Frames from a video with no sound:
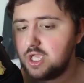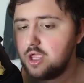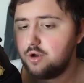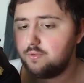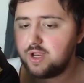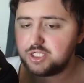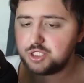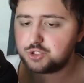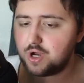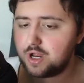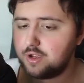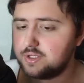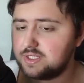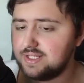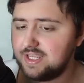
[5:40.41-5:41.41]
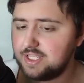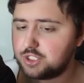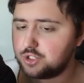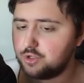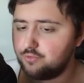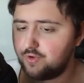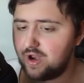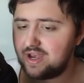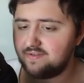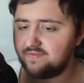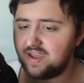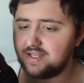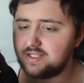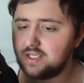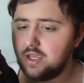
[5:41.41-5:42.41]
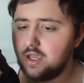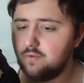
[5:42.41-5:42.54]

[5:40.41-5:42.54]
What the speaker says: Regidrago's Elite Raid event